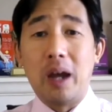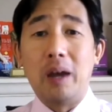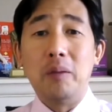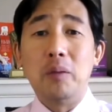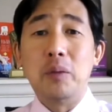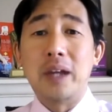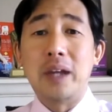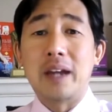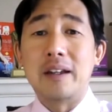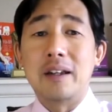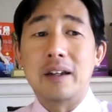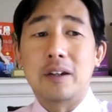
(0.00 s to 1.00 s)
We had
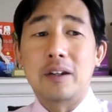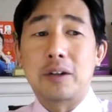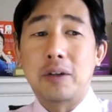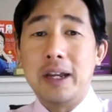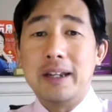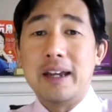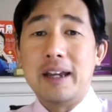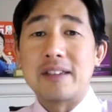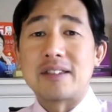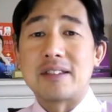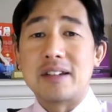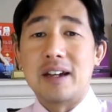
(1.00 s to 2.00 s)
a great
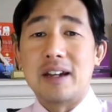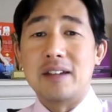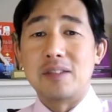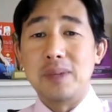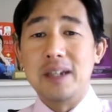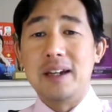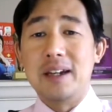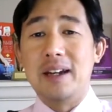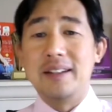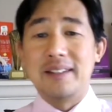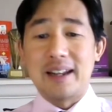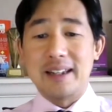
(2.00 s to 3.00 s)
guest
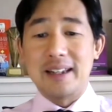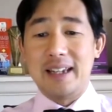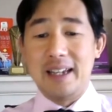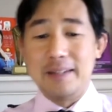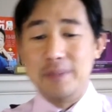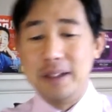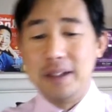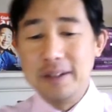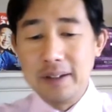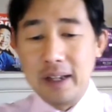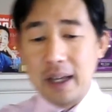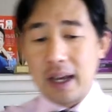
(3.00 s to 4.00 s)
speaker, Danny Inman,
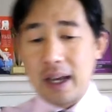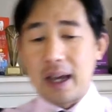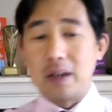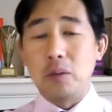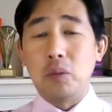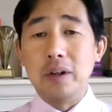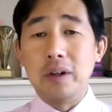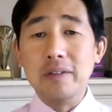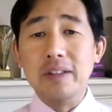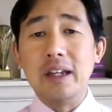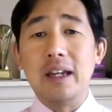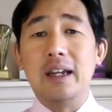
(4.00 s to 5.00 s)
and one of
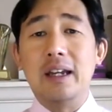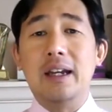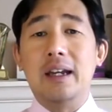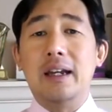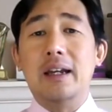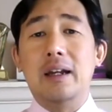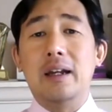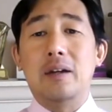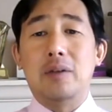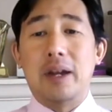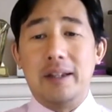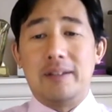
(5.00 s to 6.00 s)
the
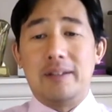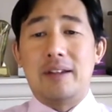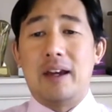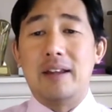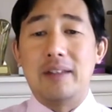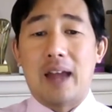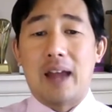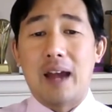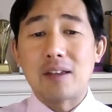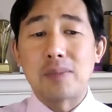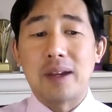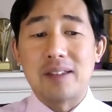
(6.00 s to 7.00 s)
great
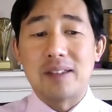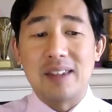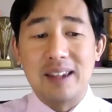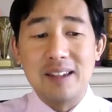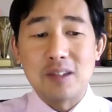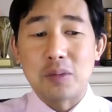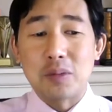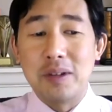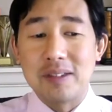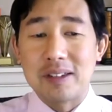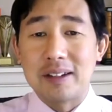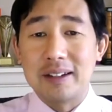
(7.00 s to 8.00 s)
aspects he's
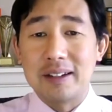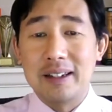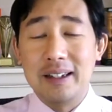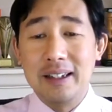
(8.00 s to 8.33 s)
recently